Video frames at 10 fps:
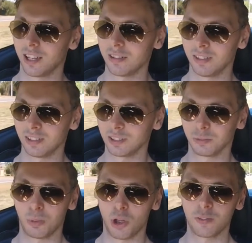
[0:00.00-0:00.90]
everything's
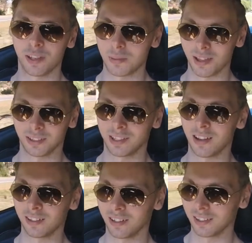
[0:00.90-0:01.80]
just perfect about this
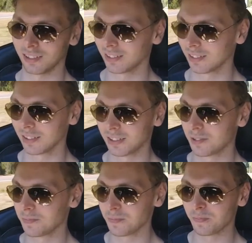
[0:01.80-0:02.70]
car, guys.
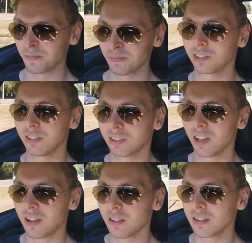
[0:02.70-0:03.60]
This
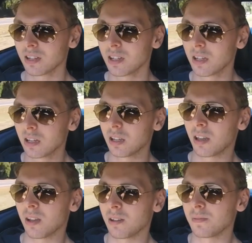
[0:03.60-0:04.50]
car,
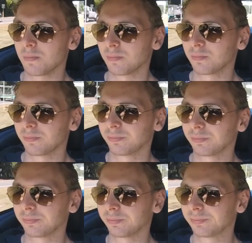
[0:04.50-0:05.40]

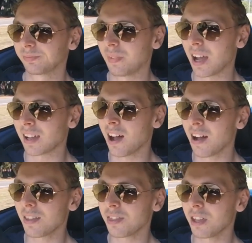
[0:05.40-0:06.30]
I
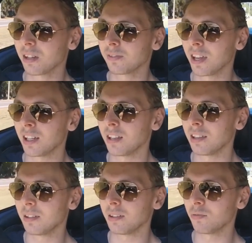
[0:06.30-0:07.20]
can't think of any
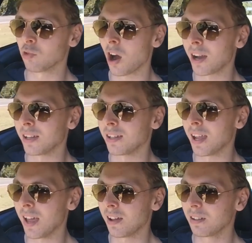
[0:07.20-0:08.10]
right
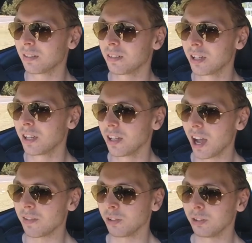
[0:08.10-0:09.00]
now.
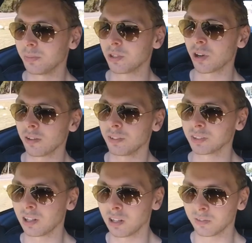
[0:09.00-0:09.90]
I've only been driving this
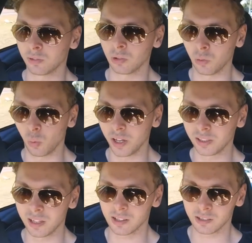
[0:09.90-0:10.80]
car for a week
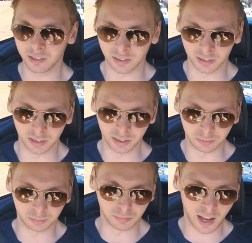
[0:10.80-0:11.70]
now, and
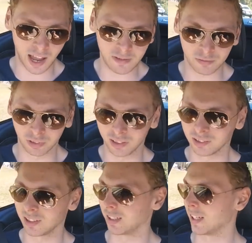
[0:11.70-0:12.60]
I haven't really
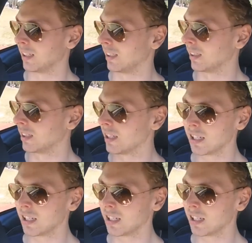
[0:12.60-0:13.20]
seen any